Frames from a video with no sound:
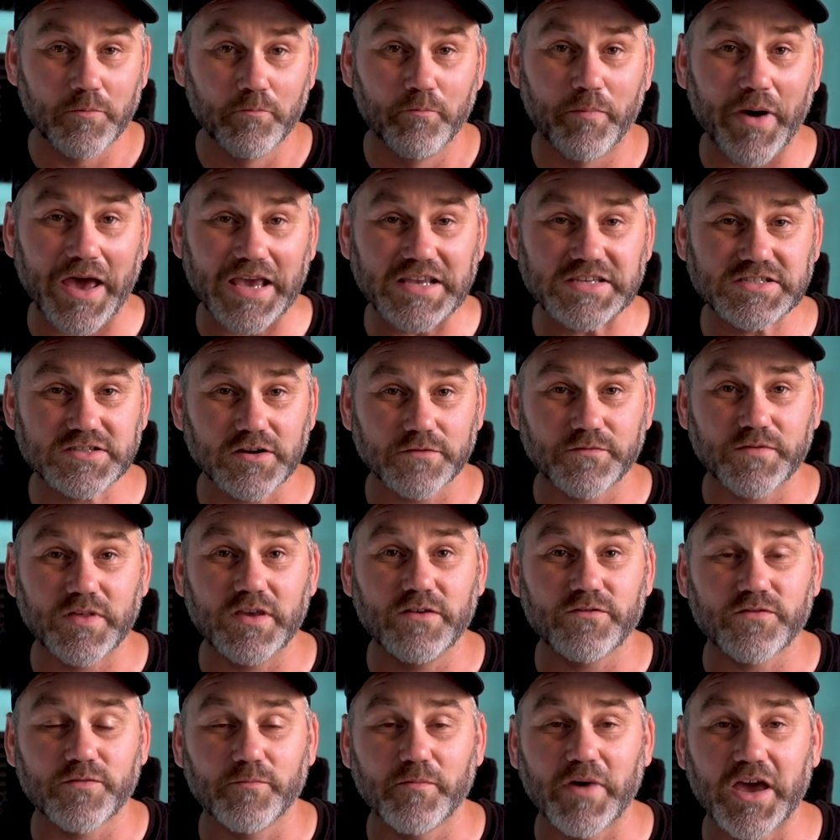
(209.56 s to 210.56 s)
based off the
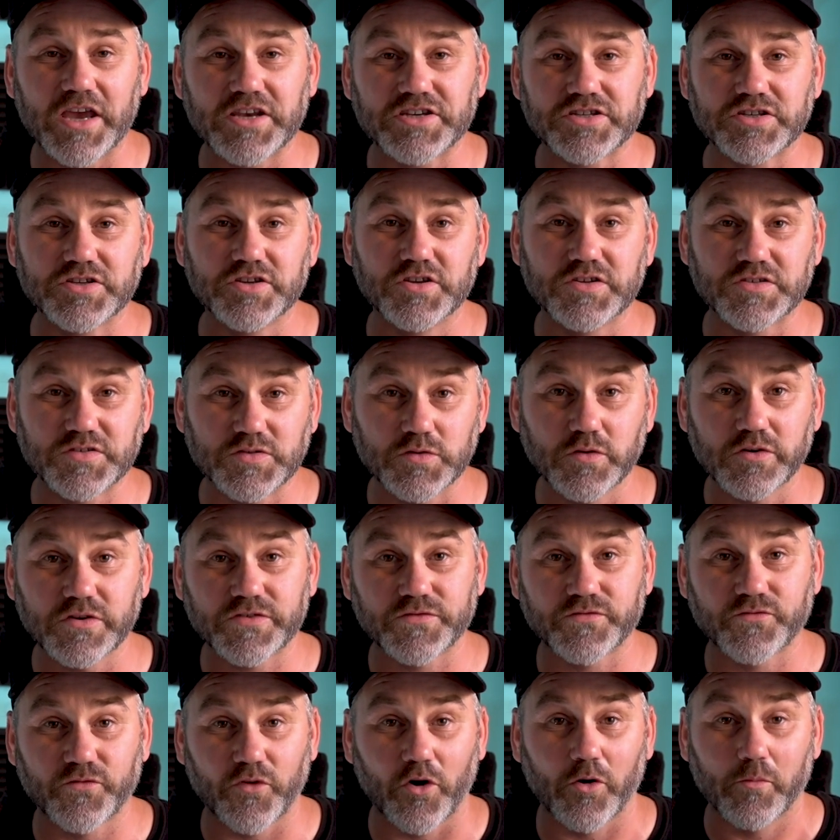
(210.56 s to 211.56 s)
information you source
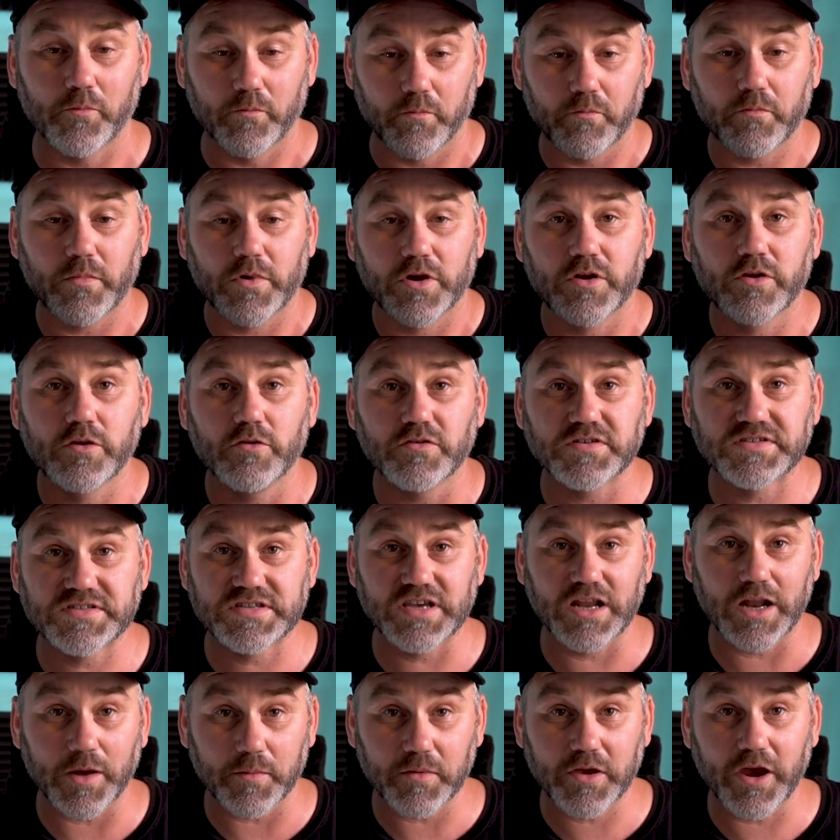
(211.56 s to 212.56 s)
from your
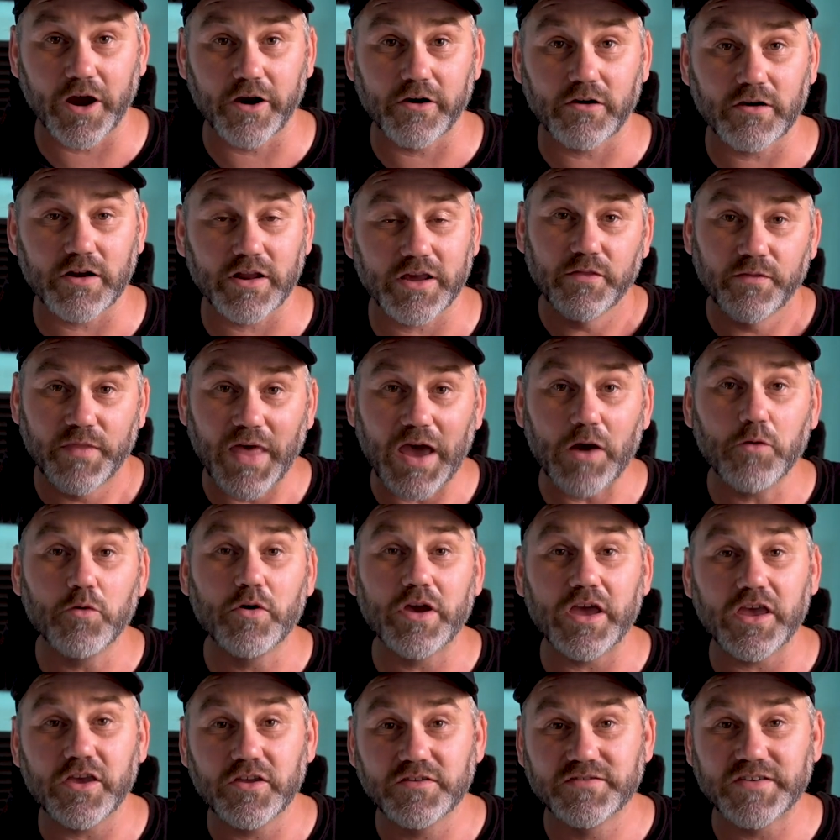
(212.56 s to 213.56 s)
setup currently. That will
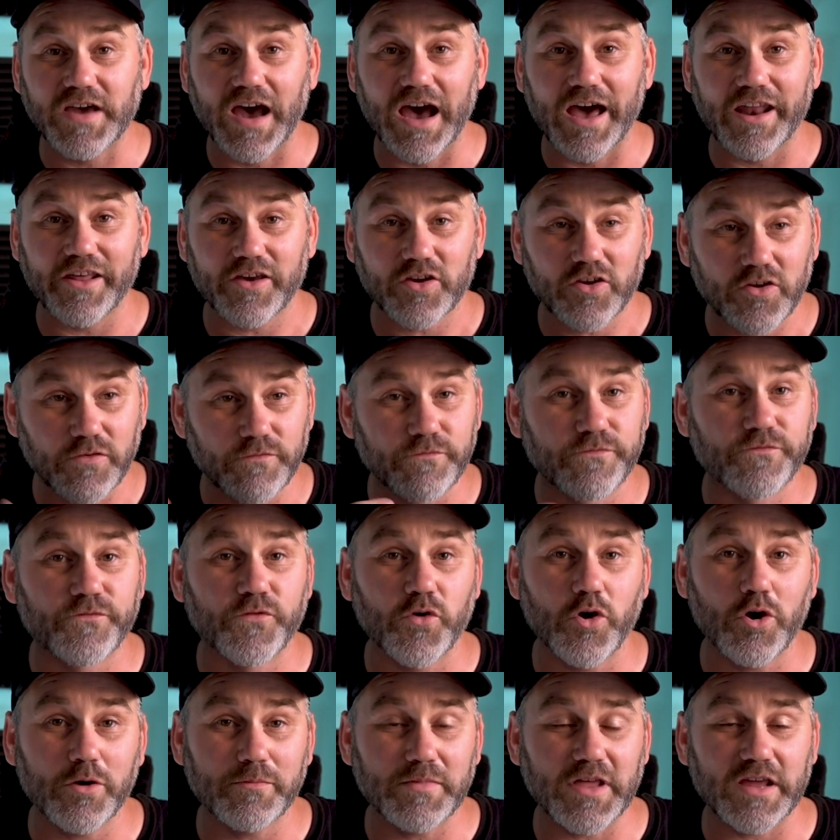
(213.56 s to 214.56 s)
get you data,
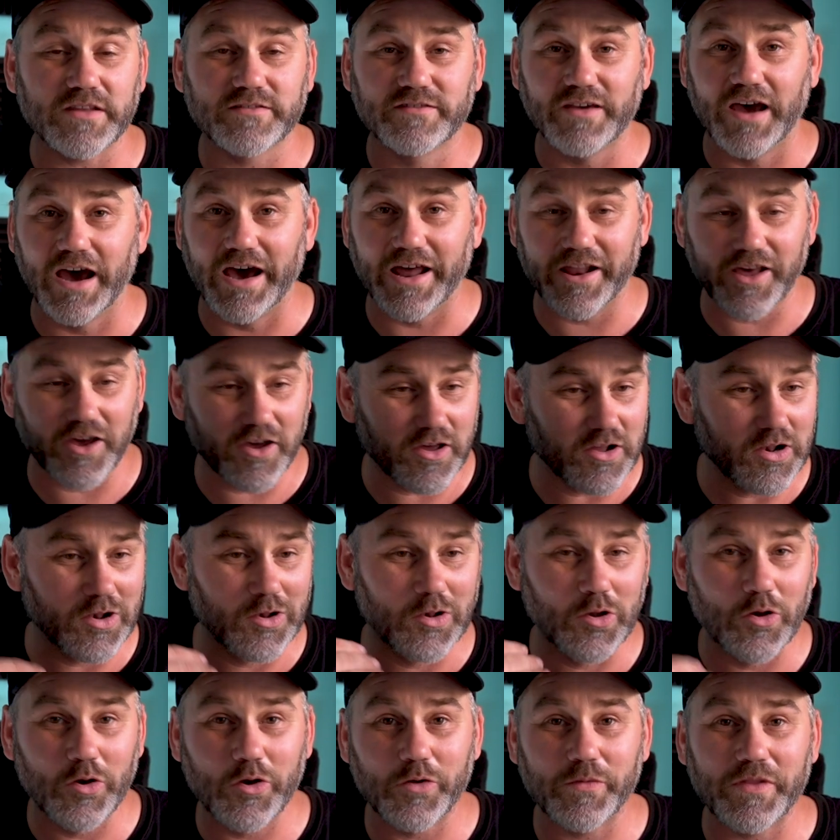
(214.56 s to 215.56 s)
confirm that data,
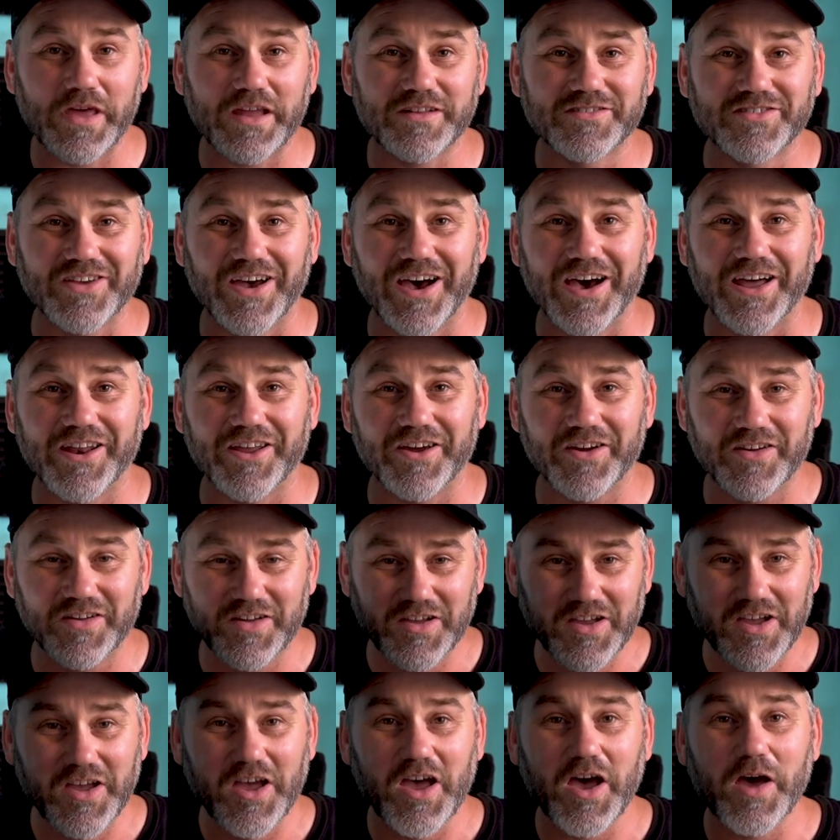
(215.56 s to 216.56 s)
learn that data,
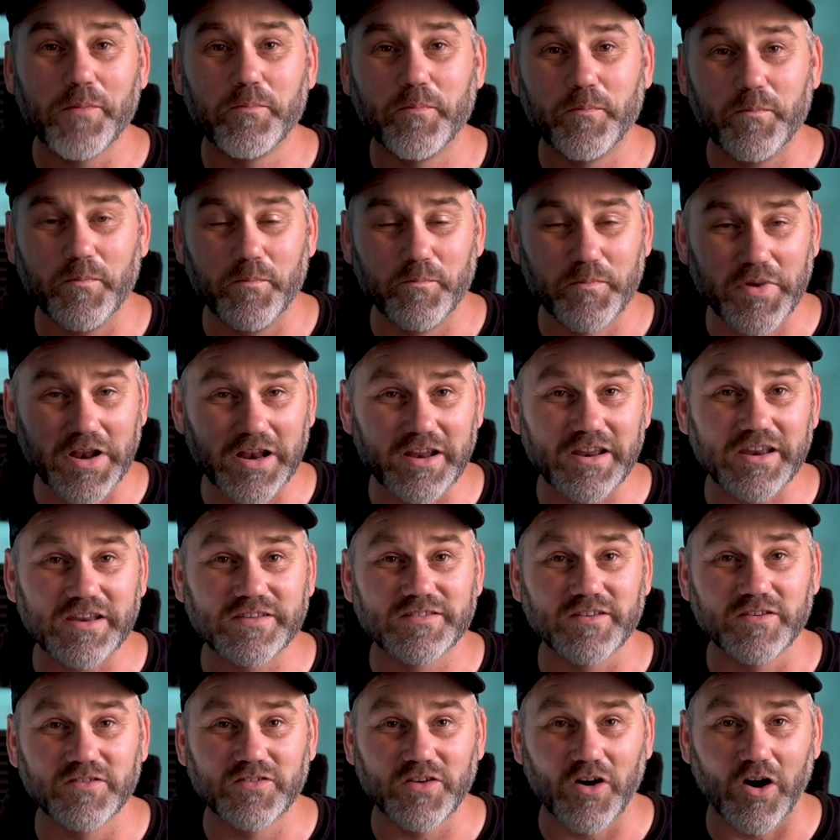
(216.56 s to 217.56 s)
ability
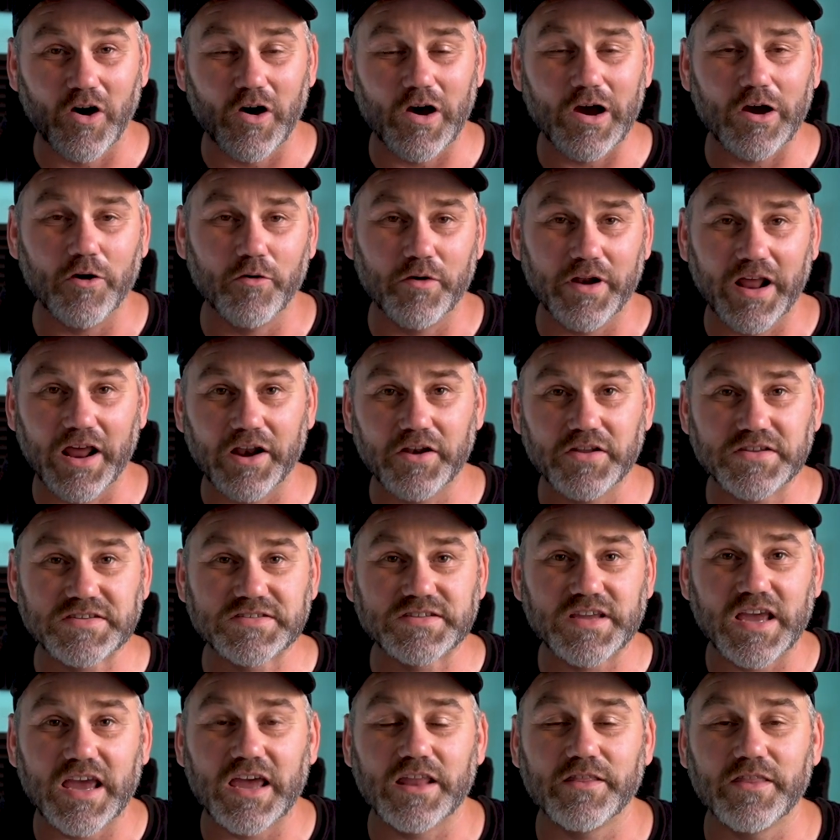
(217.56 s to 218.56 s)
to dial and
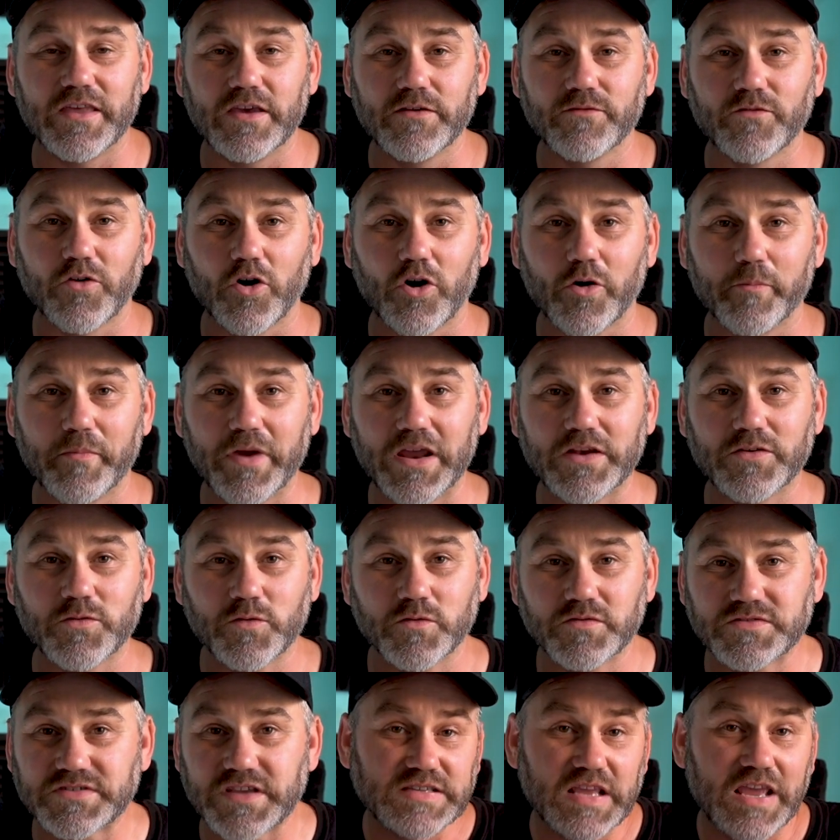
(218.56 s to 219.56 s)
understand the
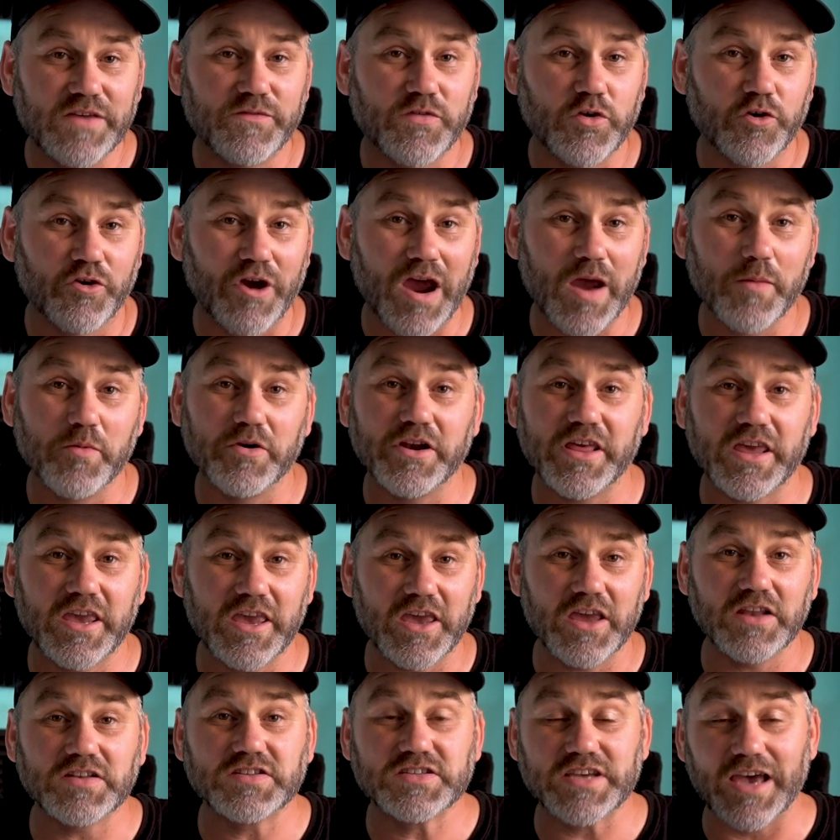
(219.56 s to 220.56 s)
environmentals. If you're able to
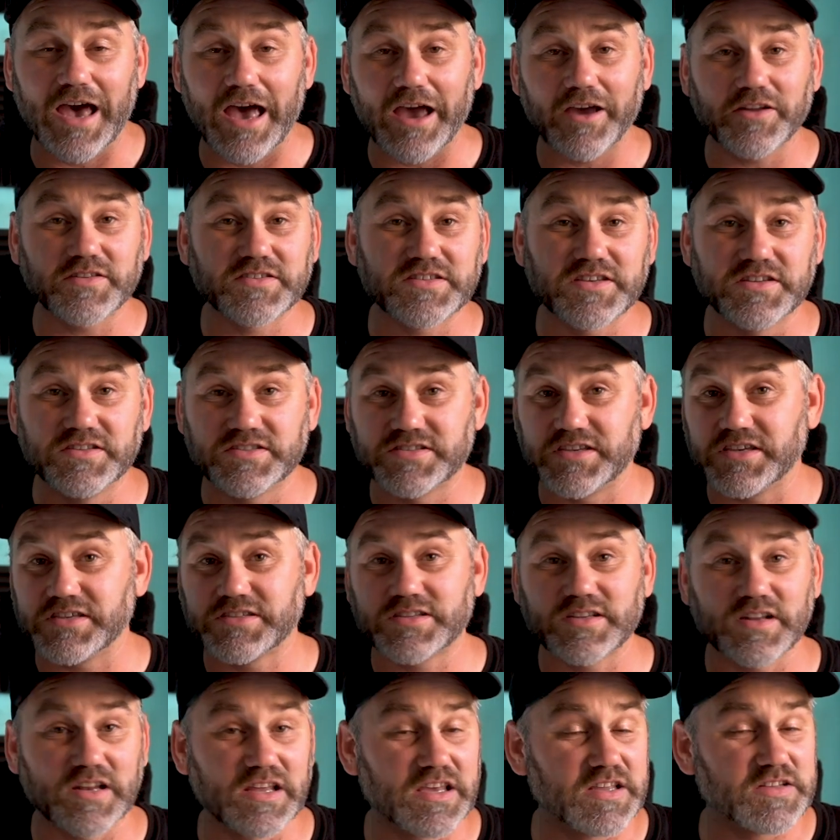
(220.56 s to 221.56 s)
hit targets
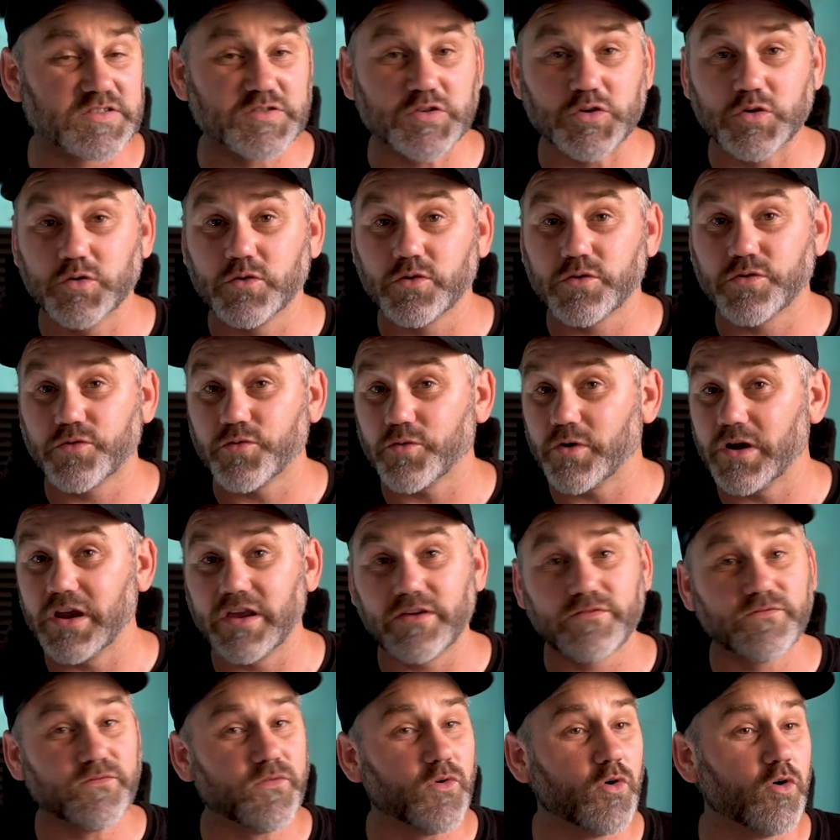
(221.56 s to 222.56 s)
consistently at 200,
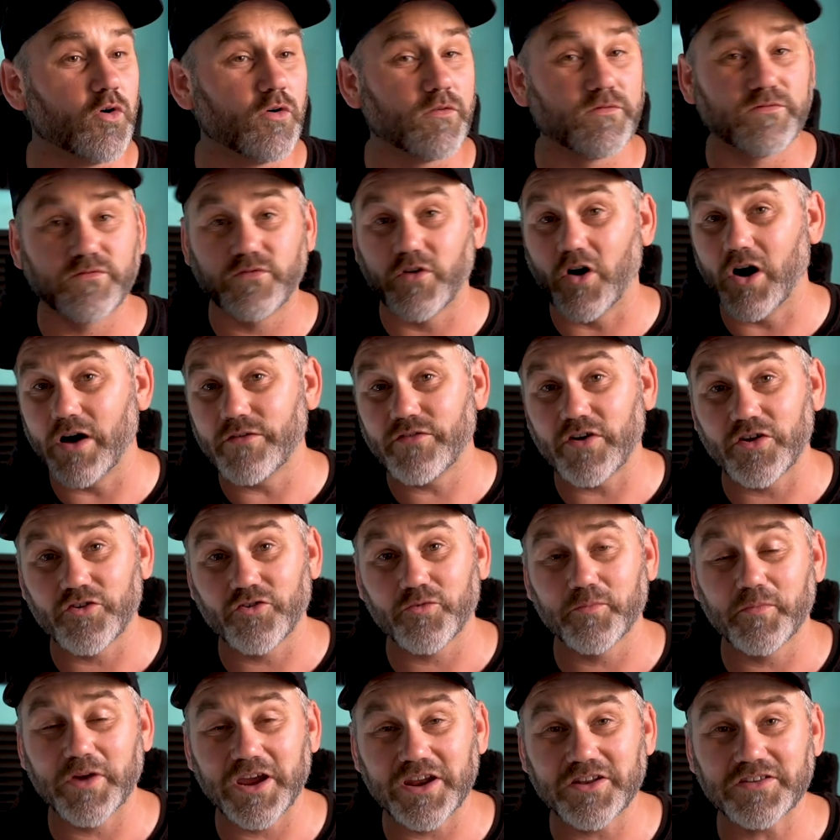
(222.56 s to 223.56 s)
300, 400,
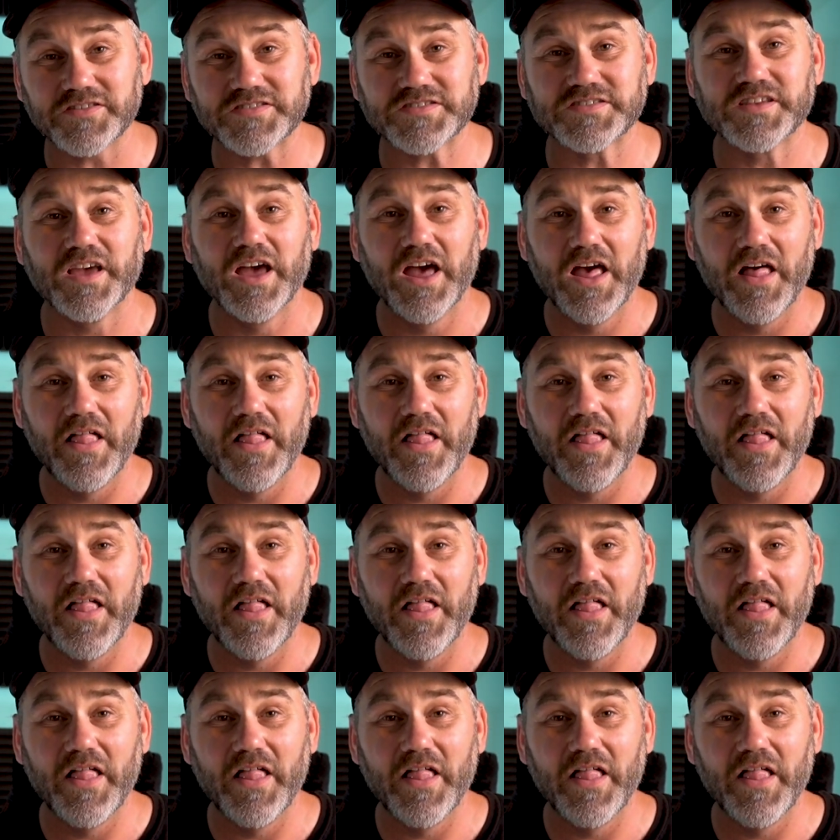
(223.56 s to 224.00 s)
500 meters,